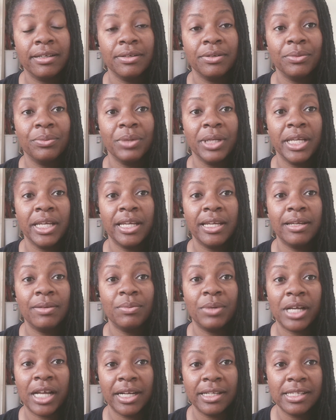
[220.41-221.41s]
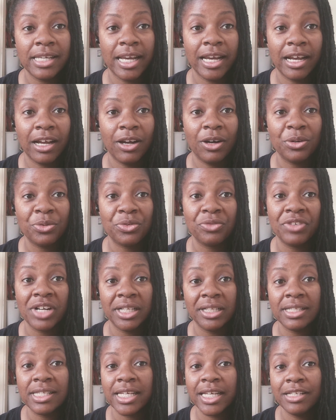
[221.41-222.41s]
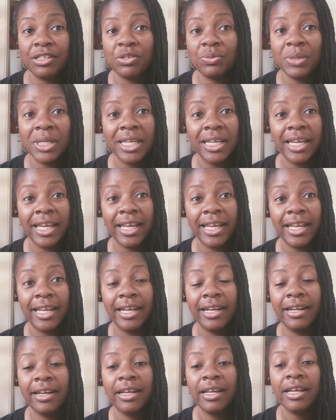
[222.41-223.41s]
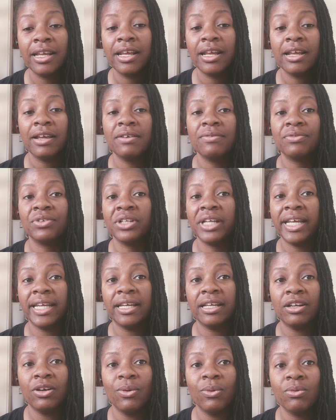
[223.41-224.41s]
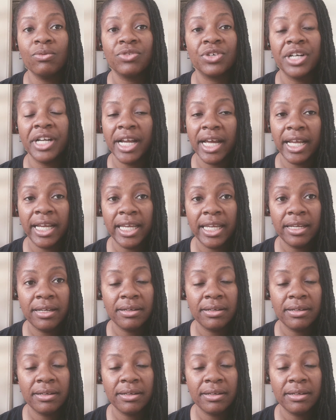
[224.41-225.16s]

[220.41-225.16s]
we went out of town for Valentine's weekend for like an overnight